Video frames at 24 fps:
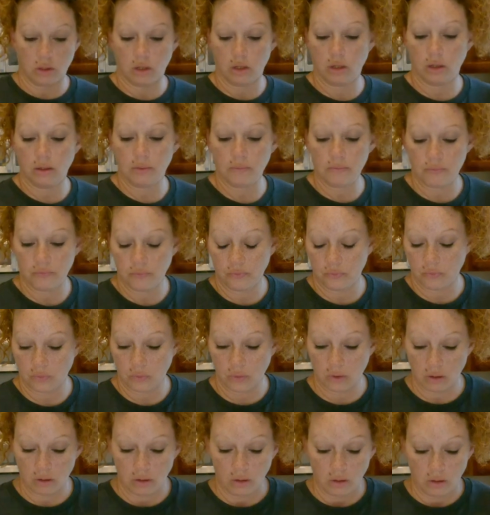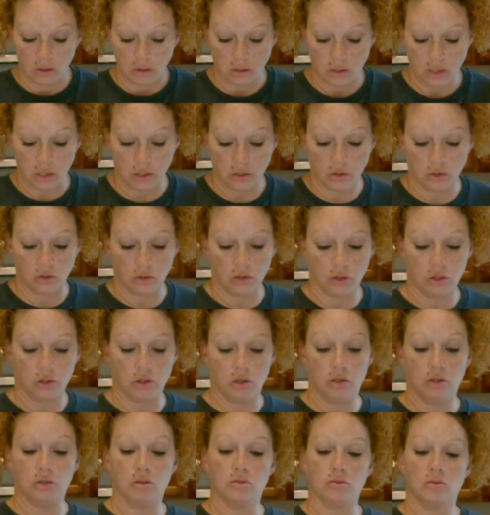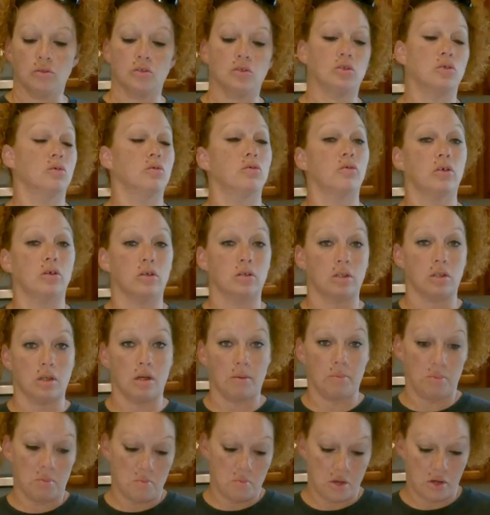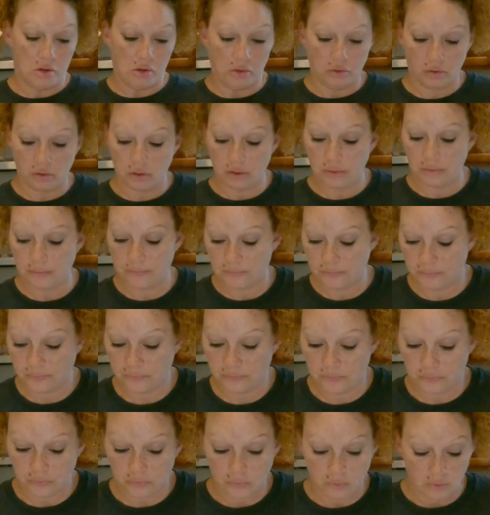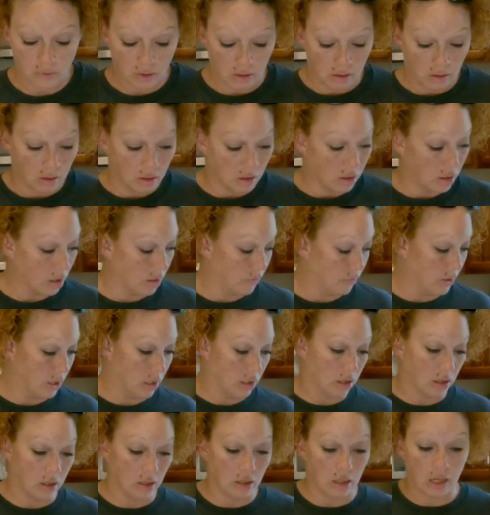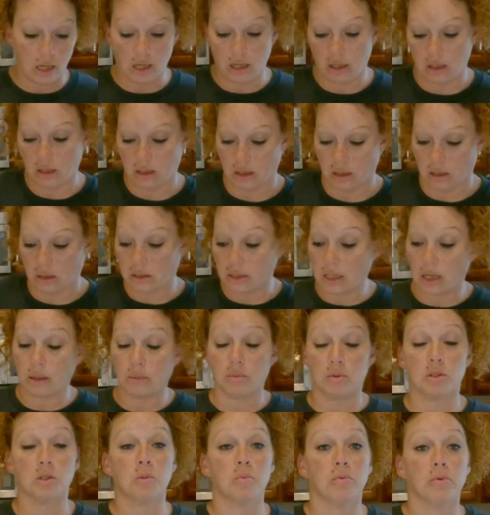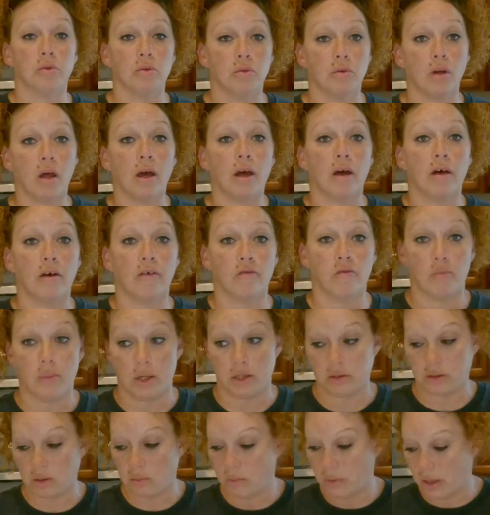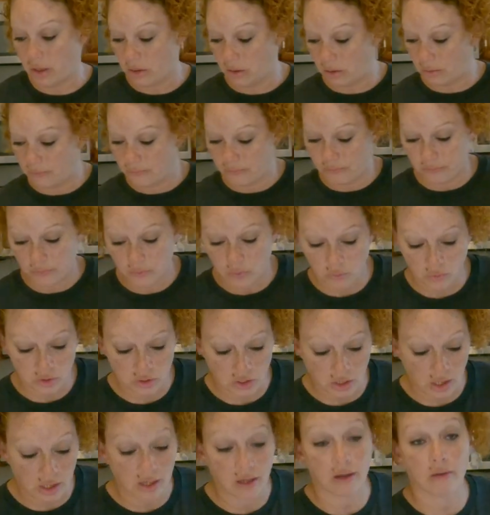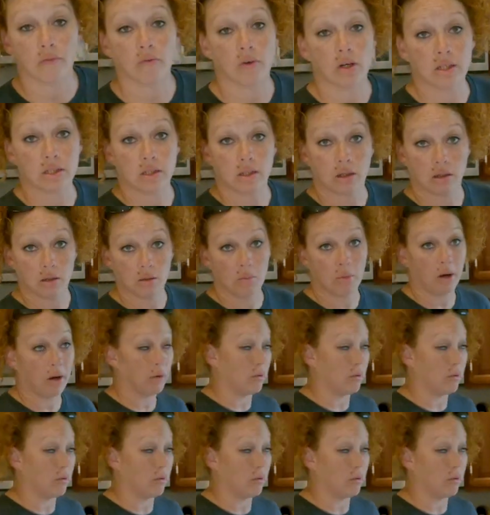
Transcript: Okay, now you're going to use 2/3 cup of milk and then a tablespoon of melted butter, which I have resting in the